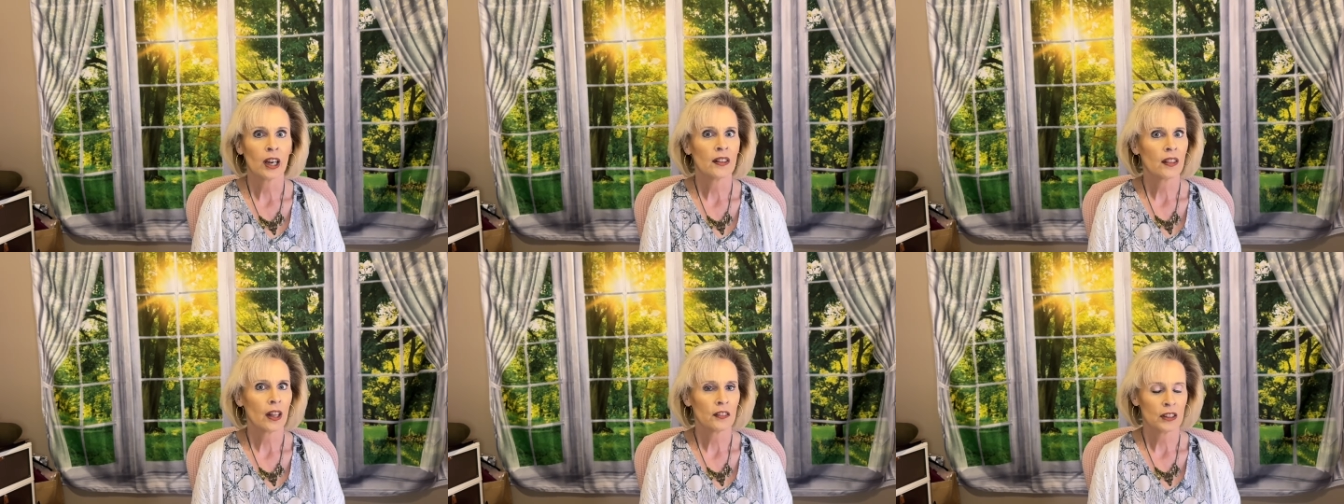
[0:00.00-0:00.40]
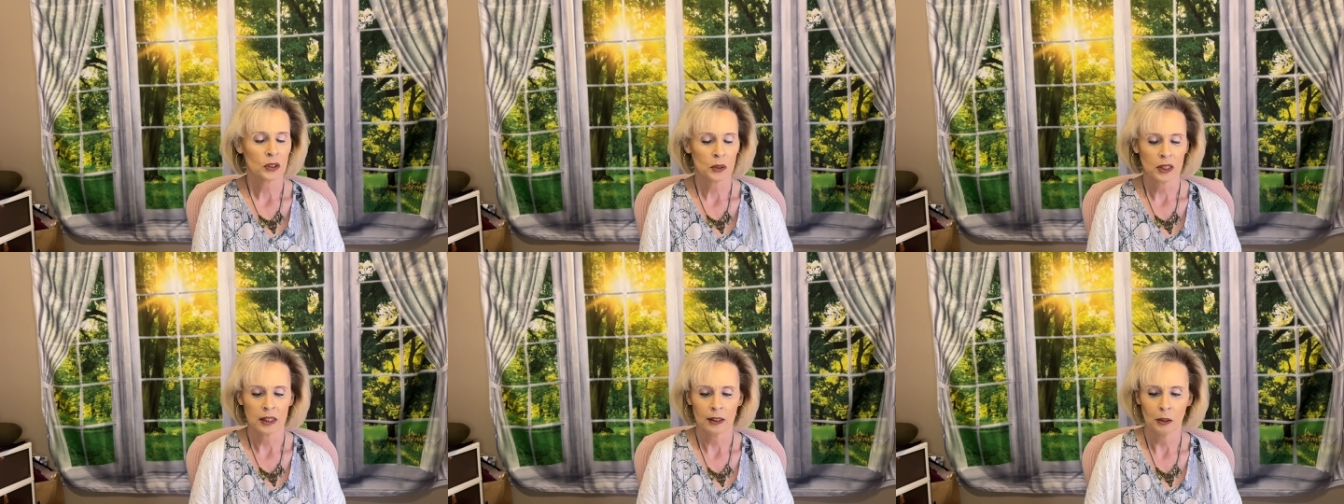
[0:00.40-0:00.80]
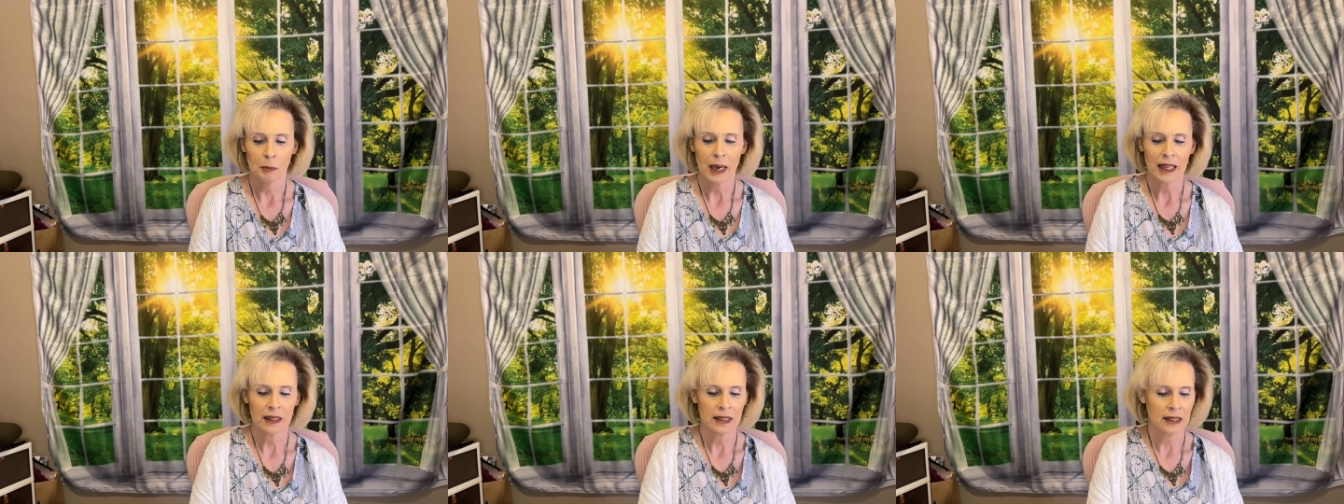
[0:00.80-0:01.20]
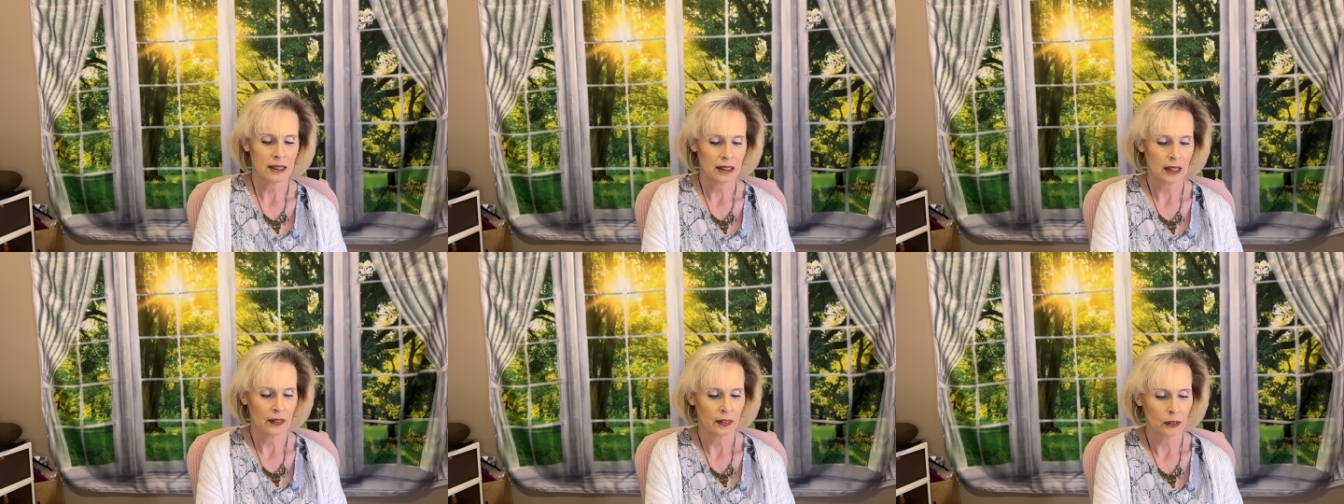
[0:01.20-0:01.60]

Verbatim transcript: I thought this was the little bag. This is not